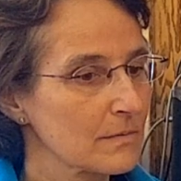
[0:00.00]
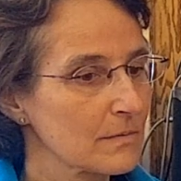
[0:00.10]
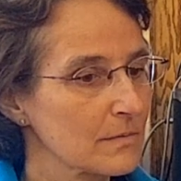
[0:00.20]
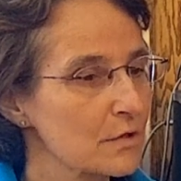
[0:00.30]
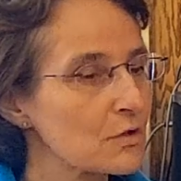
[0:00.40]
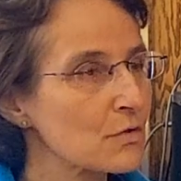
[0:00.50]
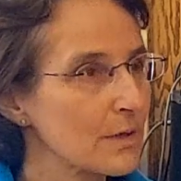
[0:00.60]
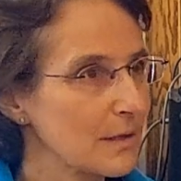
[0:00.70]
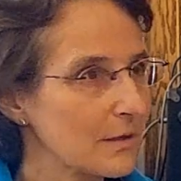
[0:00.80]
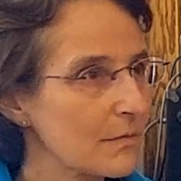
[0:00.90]

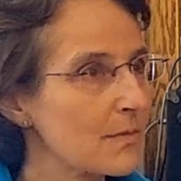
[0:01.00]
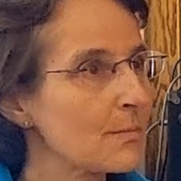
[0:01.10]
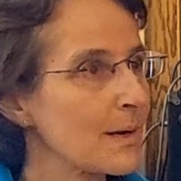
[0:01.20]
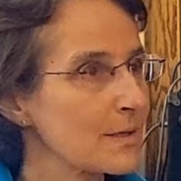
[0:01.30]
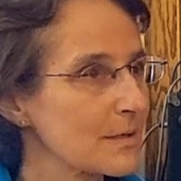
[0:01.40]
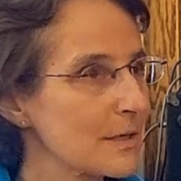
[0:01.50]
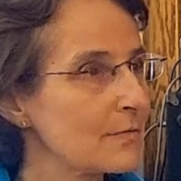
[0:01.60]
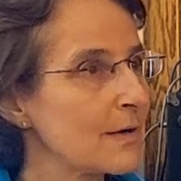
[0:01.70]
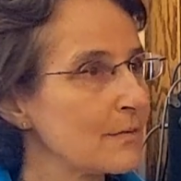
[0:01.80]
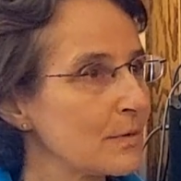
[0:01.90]
strict with
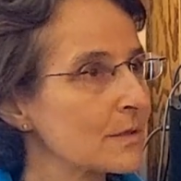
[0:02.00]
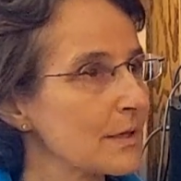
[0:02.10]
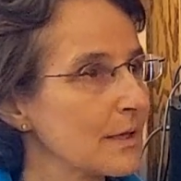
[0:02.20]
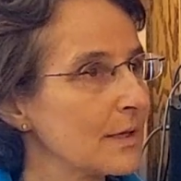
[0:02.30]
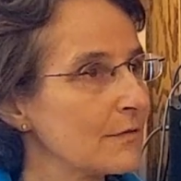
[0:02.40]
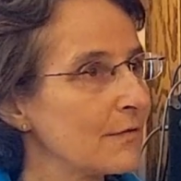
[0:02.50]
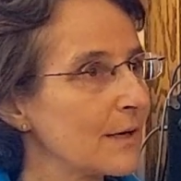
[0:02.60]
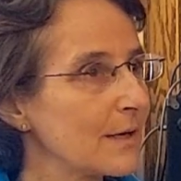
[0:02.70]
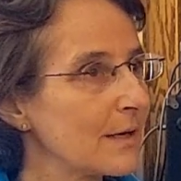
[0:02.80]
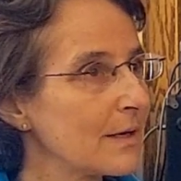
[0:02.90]
myself, I would say. If
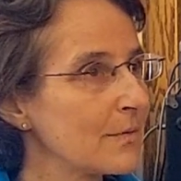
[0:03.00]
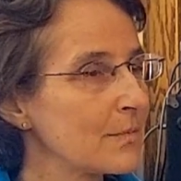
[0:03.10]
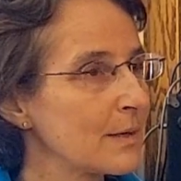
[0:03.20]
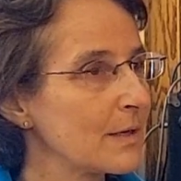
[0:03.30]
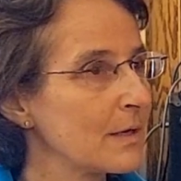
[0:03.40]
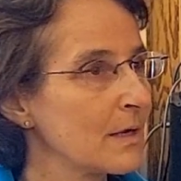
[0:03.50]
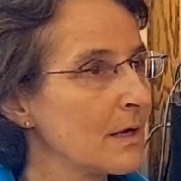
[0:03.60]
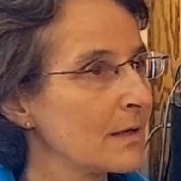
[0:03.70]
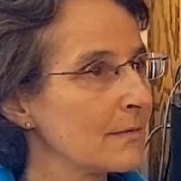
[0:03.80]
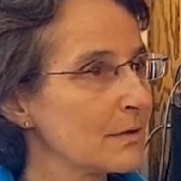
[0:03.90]
I didn't win,
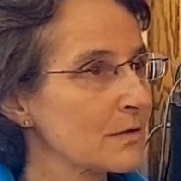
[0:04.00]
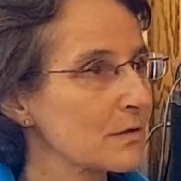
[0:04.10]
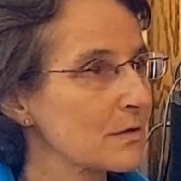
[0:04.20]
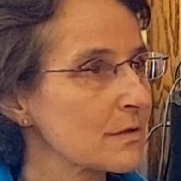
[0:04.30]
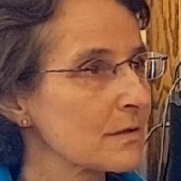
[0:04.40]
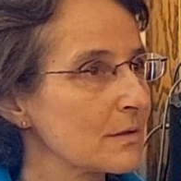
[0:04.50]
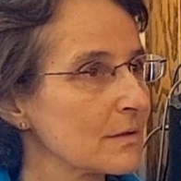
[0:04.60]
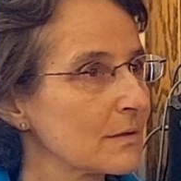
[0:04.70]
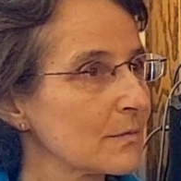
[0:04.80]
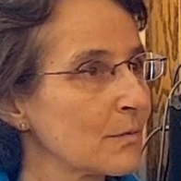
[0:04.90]
that was just,
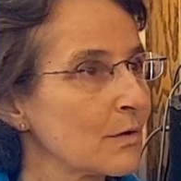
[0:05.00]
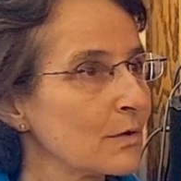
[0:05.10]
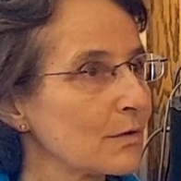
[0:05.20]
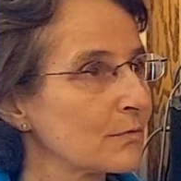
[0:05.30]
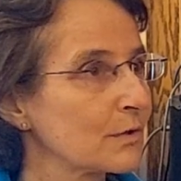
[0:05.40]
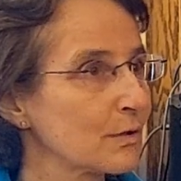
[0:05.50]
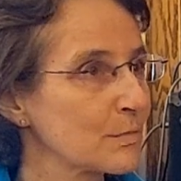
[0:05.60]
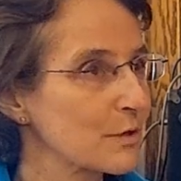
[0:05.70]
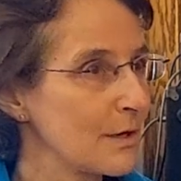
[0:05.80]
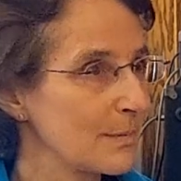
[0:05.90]
uh, the world would
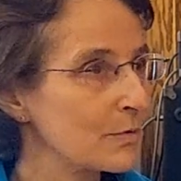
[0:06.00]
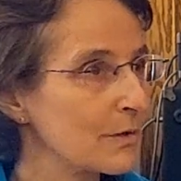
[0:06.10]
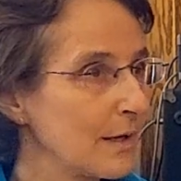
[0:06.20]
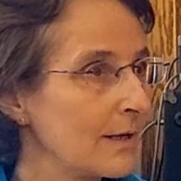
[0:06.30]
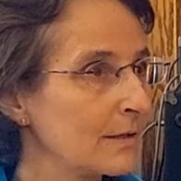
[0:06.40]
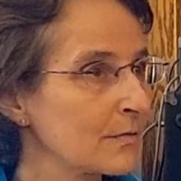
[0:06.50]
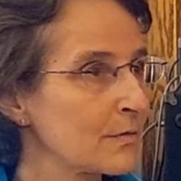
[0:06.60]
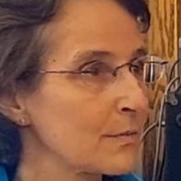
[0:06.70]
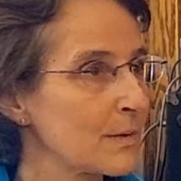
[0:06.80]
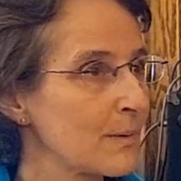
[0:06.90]
almost come to an end
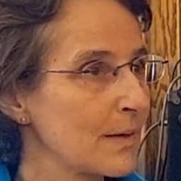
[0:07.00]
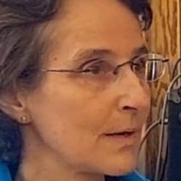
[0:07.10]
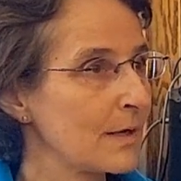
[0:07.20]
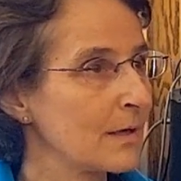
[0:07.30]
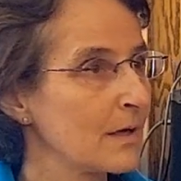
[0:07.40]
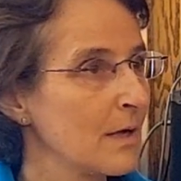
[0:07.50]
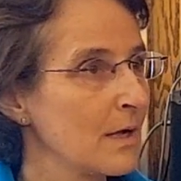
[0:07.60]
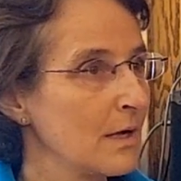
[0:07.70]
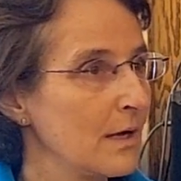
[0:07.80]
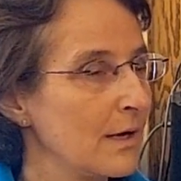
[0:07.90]
for me, right? And,
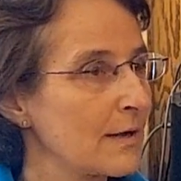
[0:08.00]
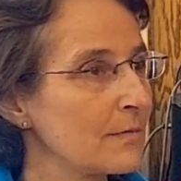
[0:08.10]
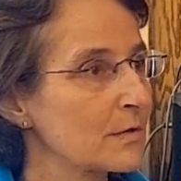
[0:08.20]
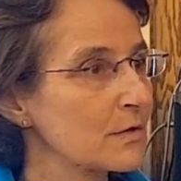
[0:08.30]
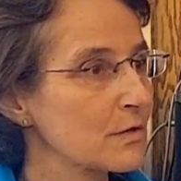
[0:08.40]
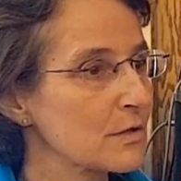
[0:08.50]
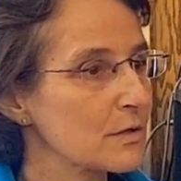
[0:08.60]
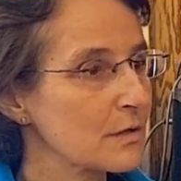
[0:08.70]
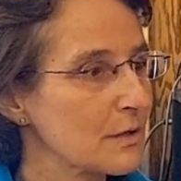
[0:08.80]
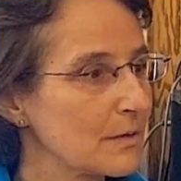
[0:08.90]
and I was
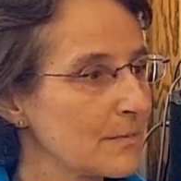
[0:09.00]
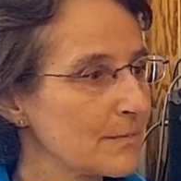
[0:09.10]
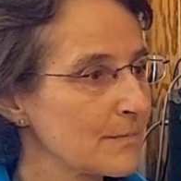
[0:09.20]
just, um,